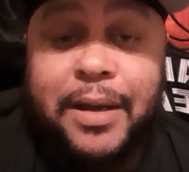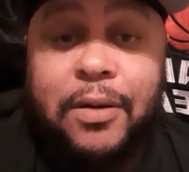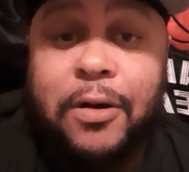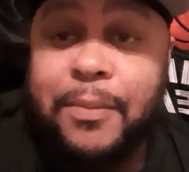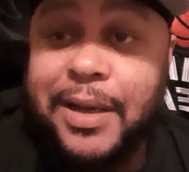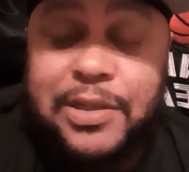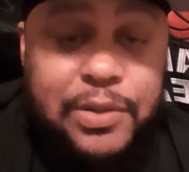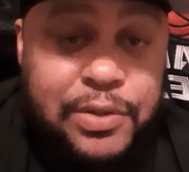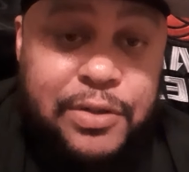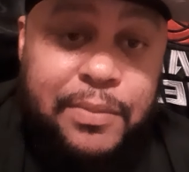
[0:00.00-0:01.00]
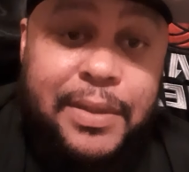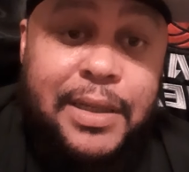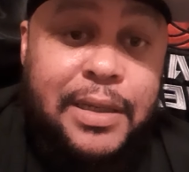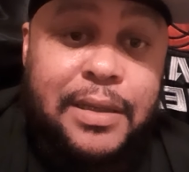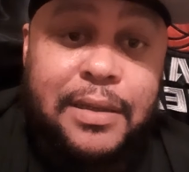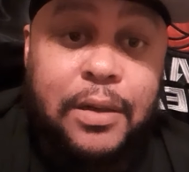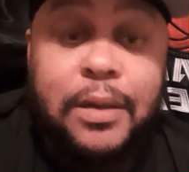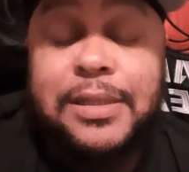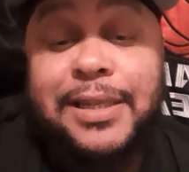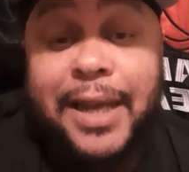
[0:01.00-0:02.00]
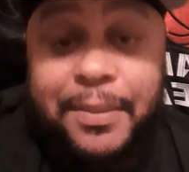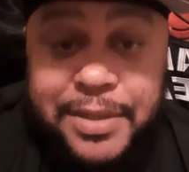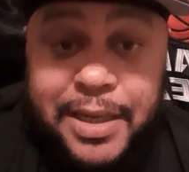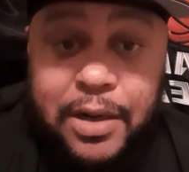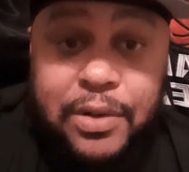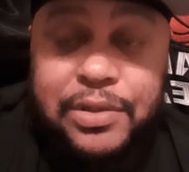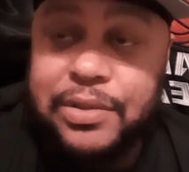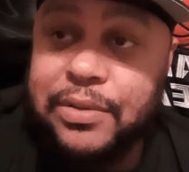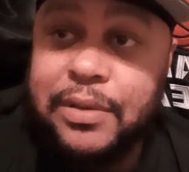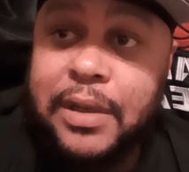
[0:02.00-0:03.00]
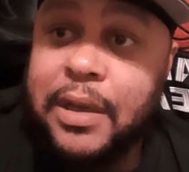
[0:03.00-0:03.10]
all my social media, Snapchat also.